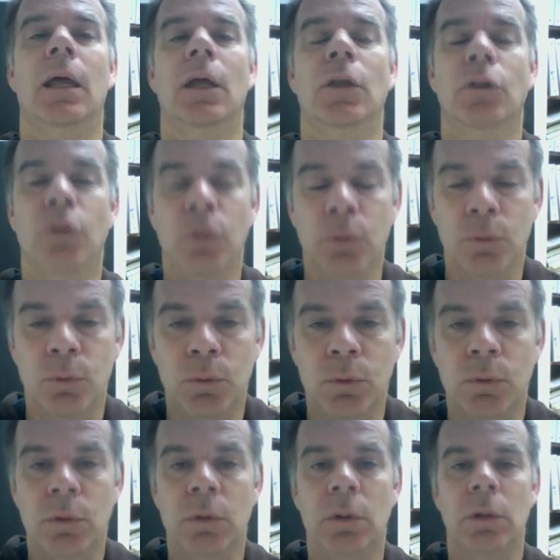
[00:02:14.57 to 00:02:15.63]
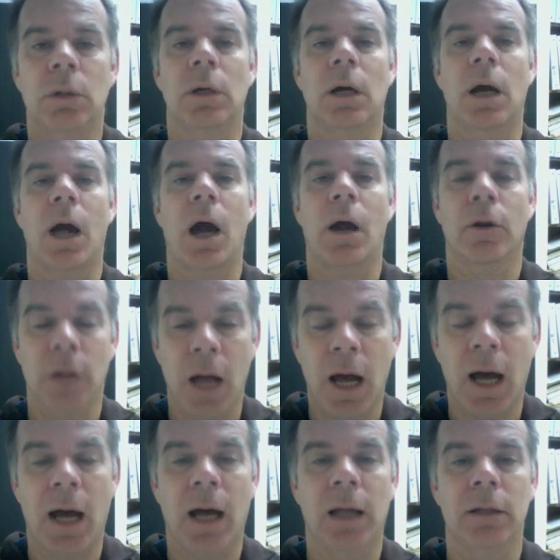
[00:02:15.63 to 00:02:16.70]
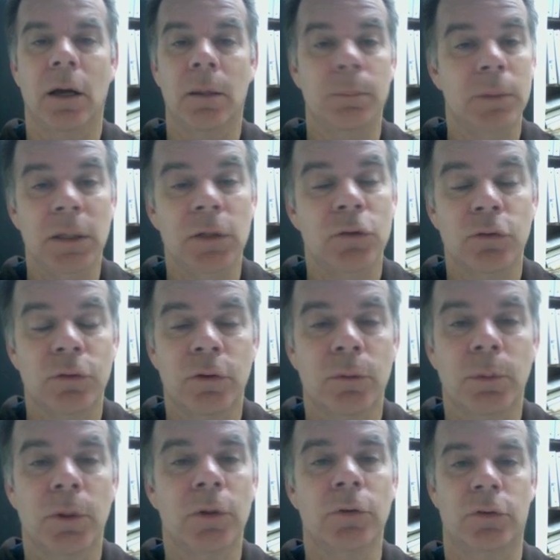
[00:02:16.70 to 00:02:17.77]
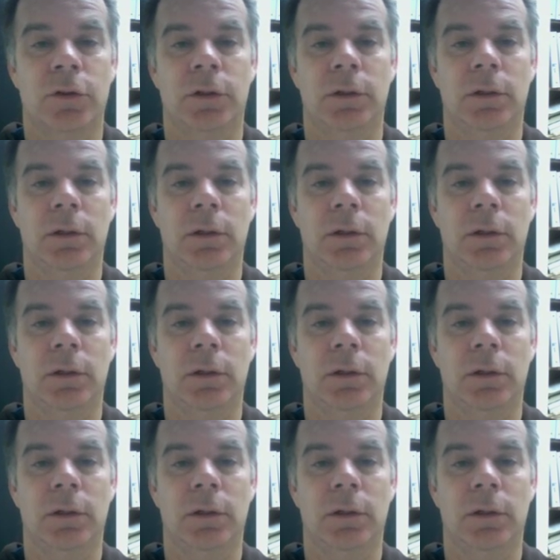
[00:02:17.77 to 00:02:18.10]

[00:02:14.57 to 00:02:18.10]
You are not a peaceful person.